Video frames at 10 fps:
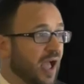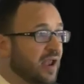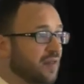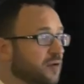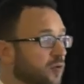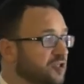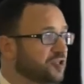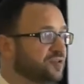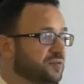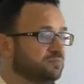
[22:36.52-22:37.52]
Any other
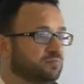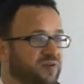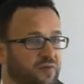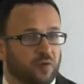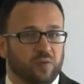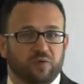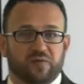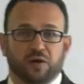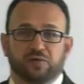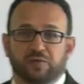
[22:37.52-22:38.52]
questions before we move
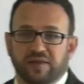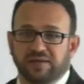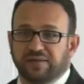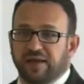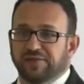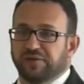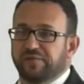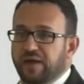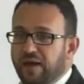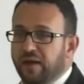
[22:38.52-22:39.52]
on into the details of
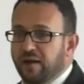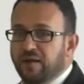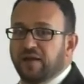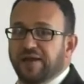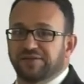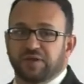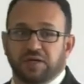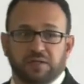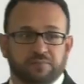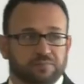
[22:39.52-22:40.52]
the case study?